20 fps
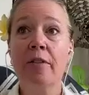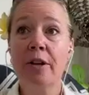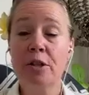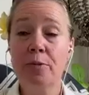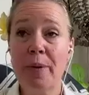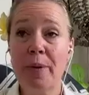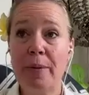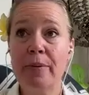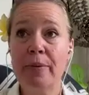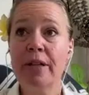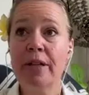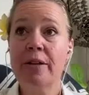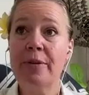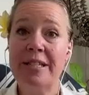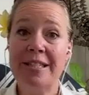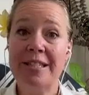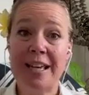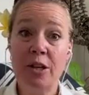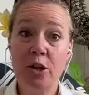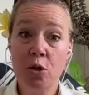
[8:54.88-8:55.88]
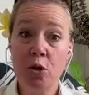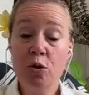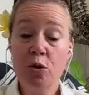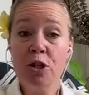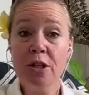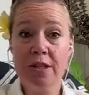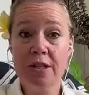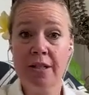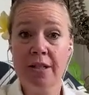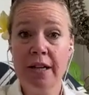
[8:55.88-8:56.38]
there's people who I say you
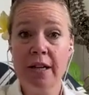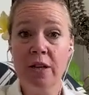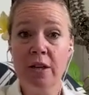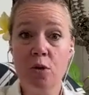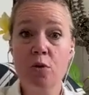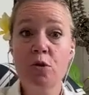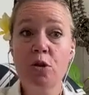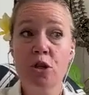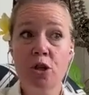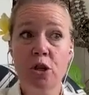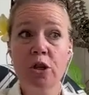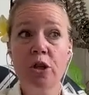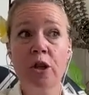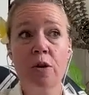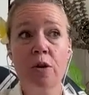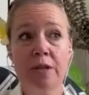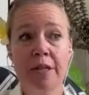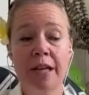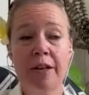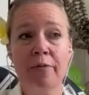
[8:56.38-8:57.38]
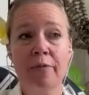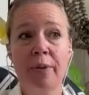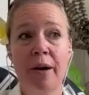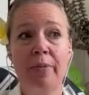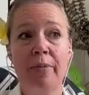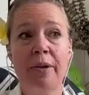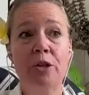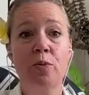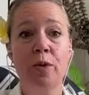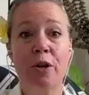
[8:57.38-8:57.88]
should go
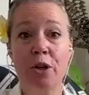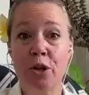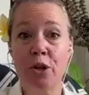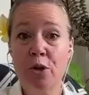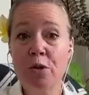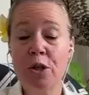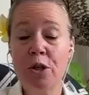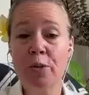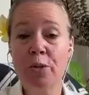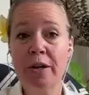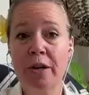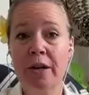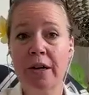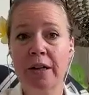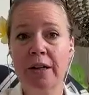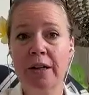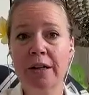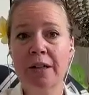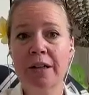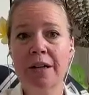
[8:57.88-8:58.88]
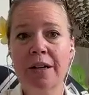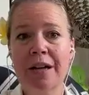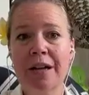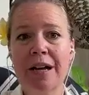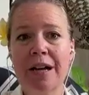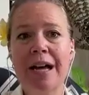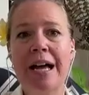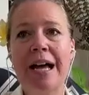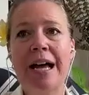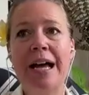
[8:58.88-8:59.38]
self-publish where you do it all.
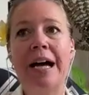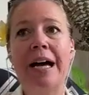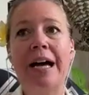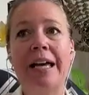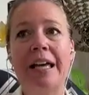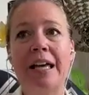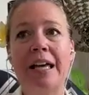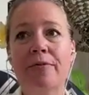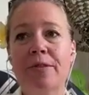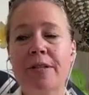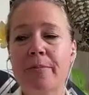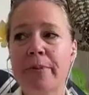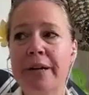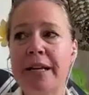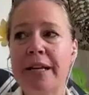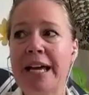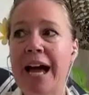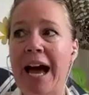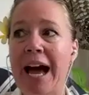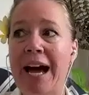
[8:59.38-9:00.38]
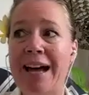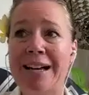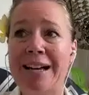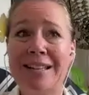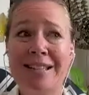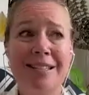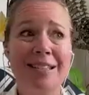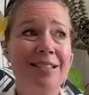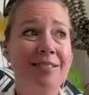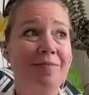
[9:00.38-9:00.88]
If somebody
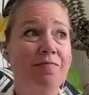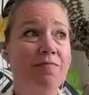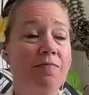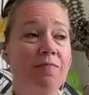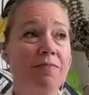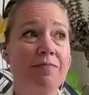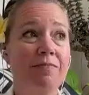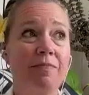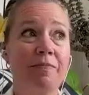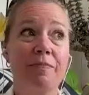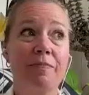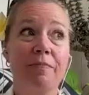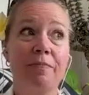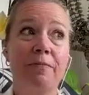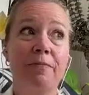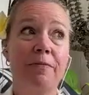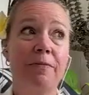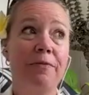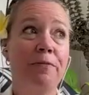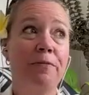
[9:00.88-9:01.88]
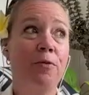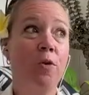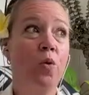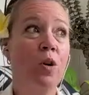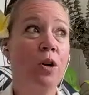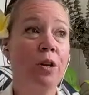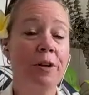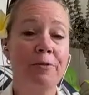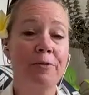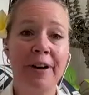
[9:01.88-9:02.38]
has
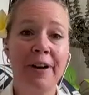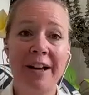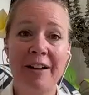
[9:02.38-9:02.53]
4 or